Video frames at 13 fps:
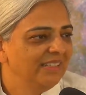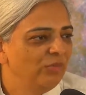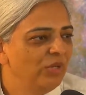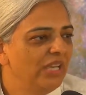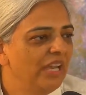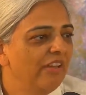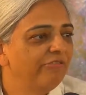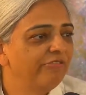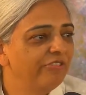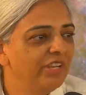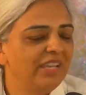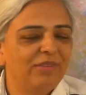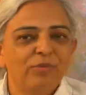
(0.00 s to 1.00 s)
We are
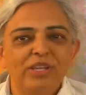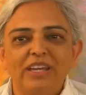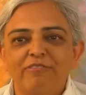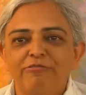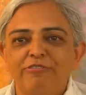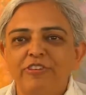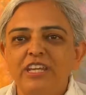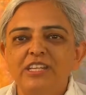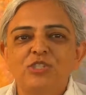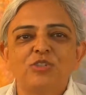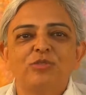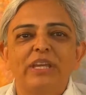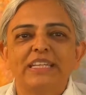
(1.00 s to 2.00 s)
free. We are free
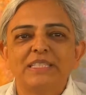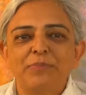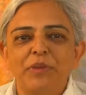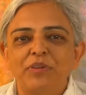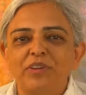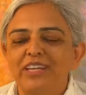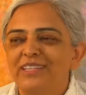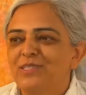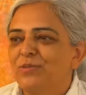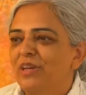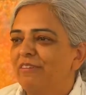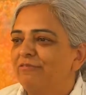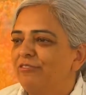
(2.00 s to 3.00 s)
to experience.
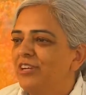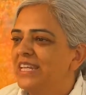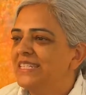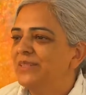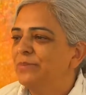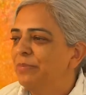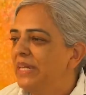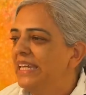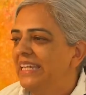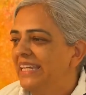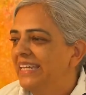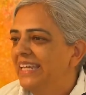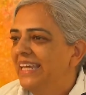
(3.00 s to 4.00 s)
We are free to
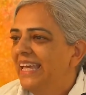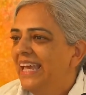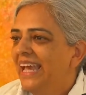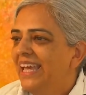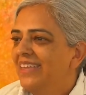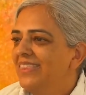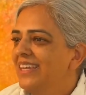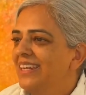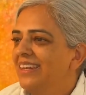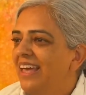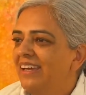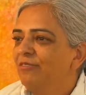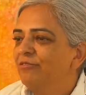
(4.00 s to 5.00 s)
be. And then
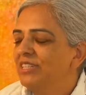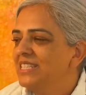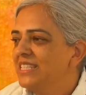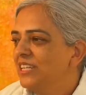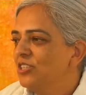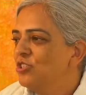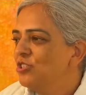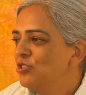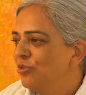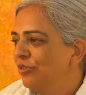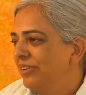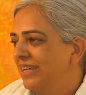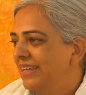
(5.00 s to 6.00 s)
life is such a
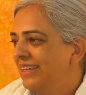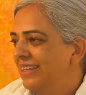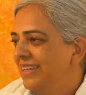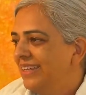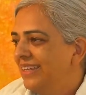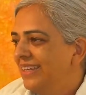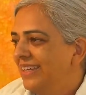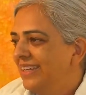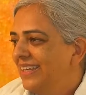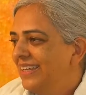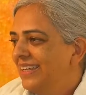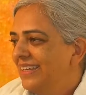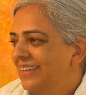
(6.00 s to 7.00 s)
joy.
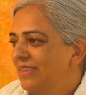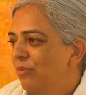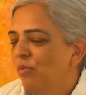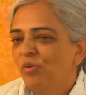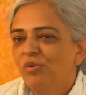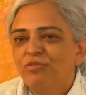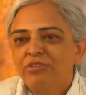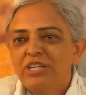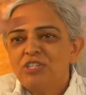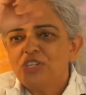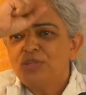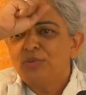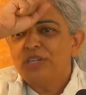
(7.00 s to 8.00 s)
The more
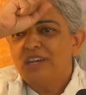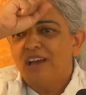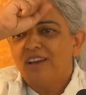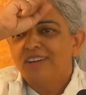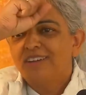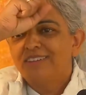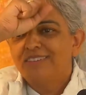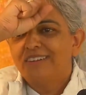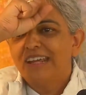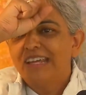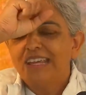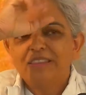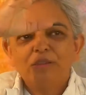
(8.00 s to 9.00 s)
rigid we are,
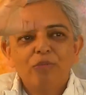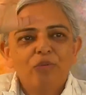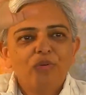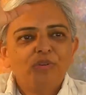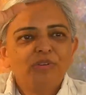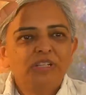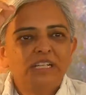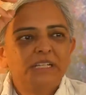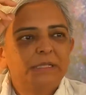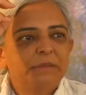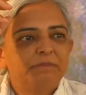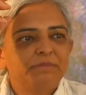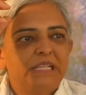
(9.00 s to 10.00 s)
right, and the more,
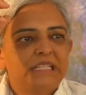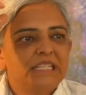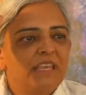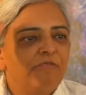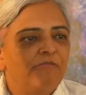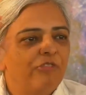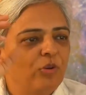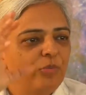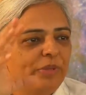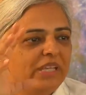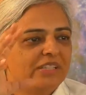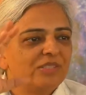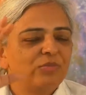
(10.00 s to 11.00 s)
let's say,
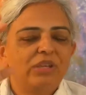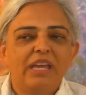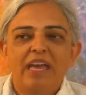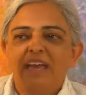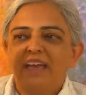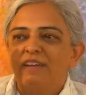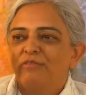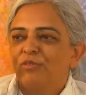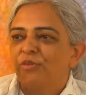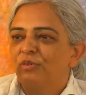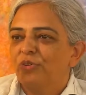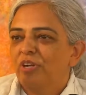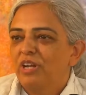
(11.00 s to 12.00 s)
phobias we have
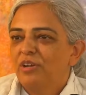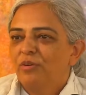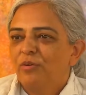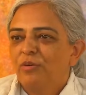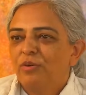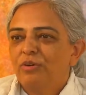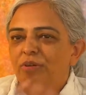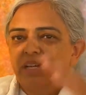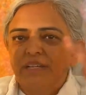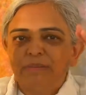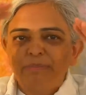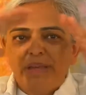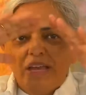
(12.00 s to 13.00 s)
or
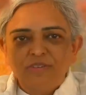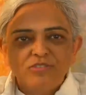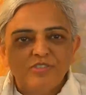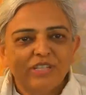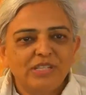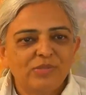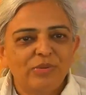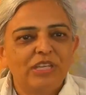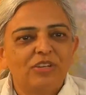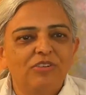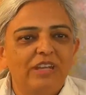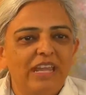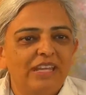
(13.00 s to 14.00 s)
boundaries we
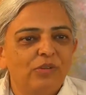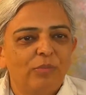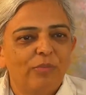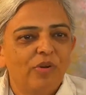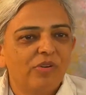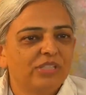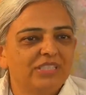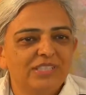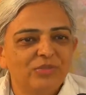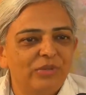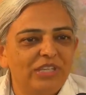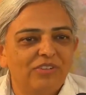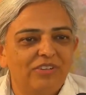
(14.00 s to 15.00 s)
create or
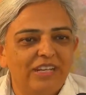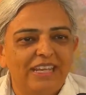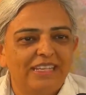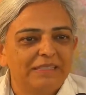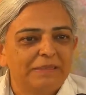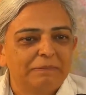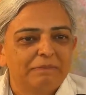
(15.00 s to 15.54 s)
boxes we create,